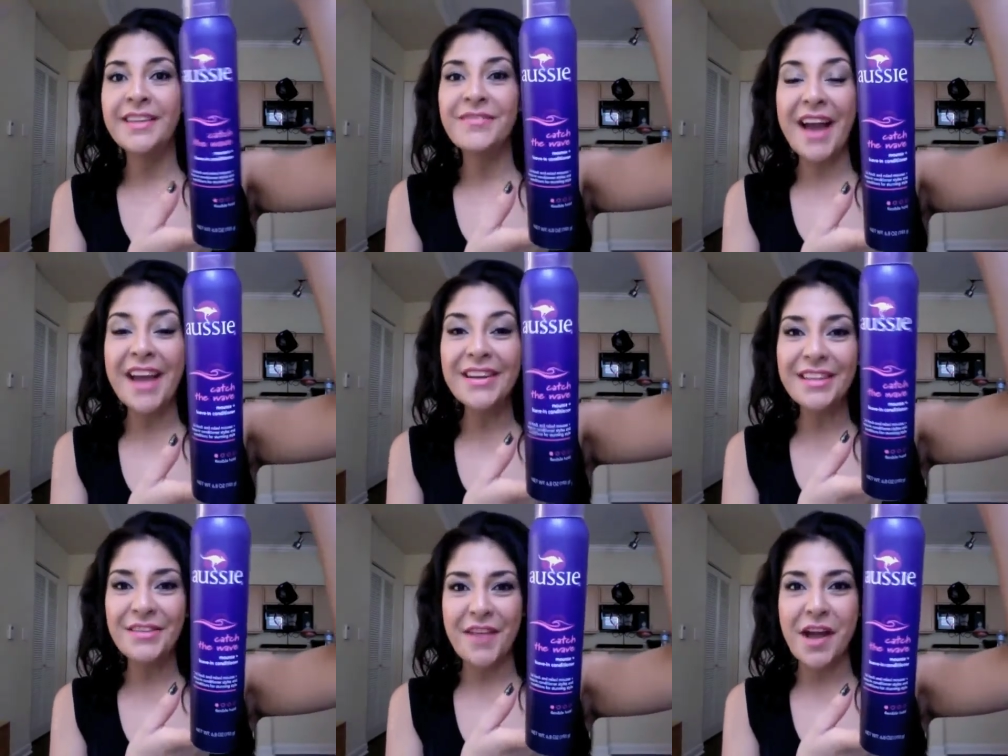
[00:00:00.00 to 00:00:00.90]

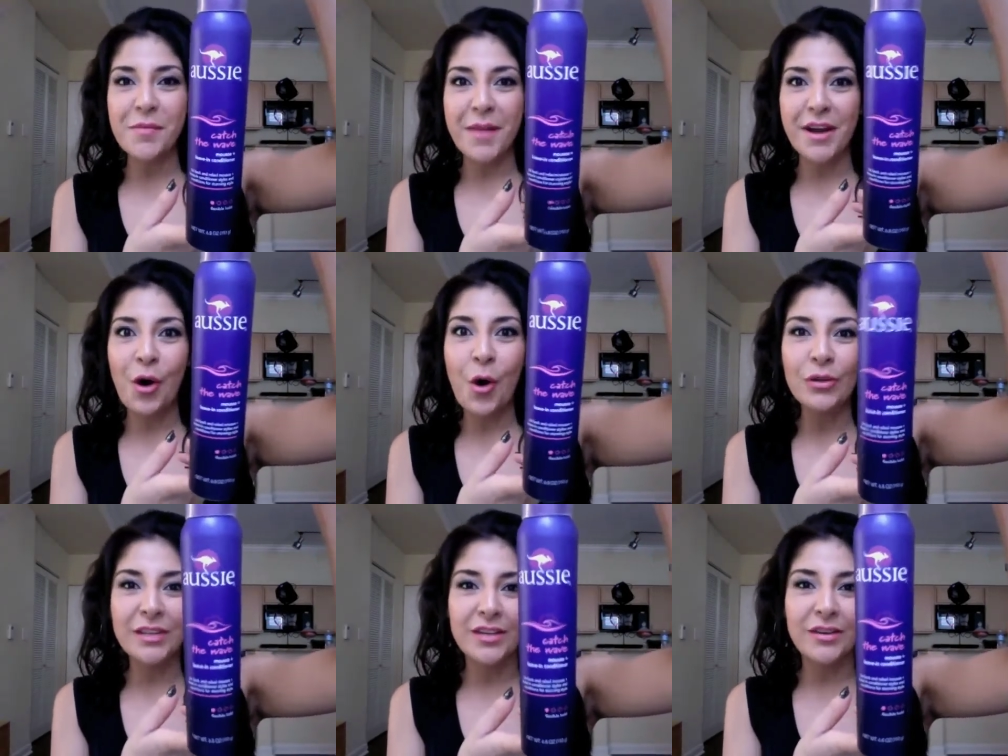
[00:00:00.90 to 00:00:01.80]
finally found my
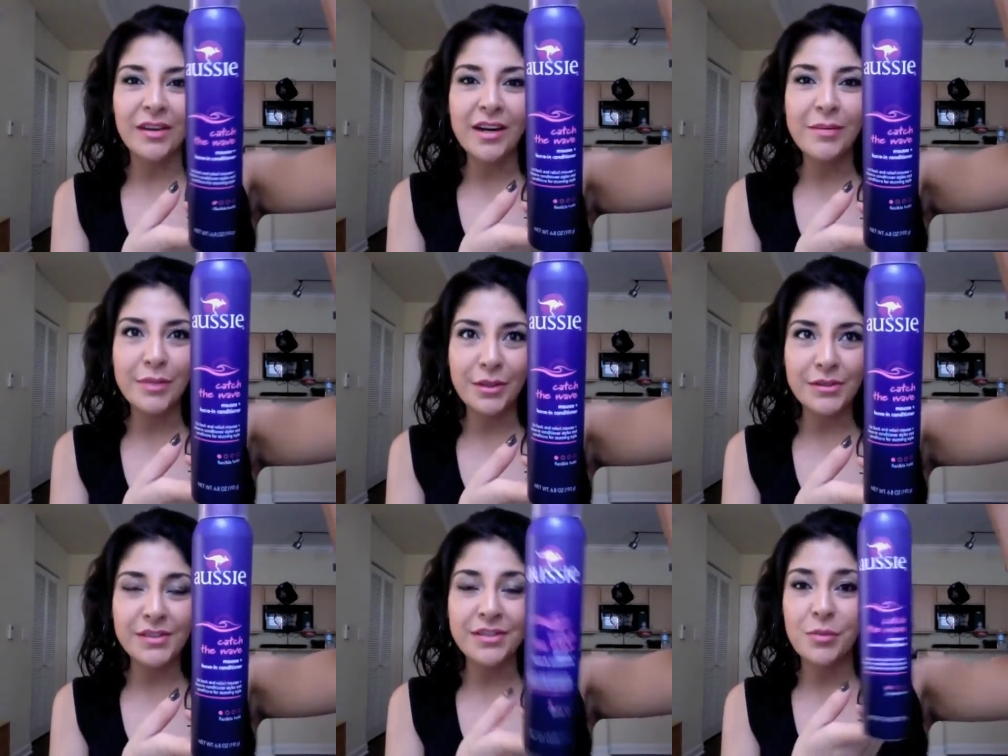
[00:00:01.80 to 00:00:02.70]
holy grail mousse.